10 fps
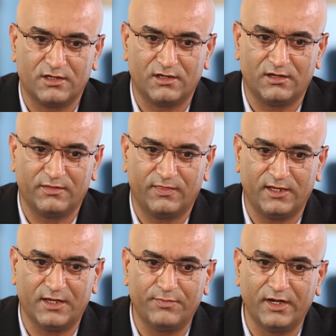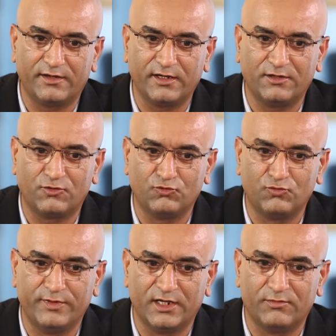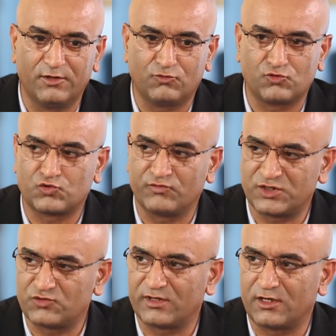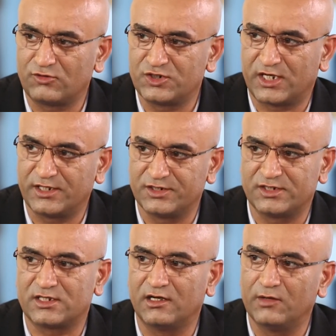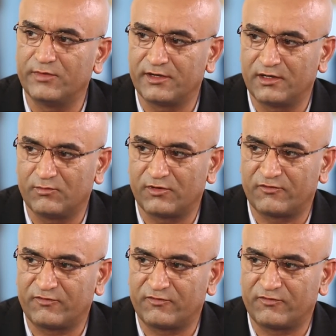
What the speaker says: The ability to be able to switch without charges unlimited number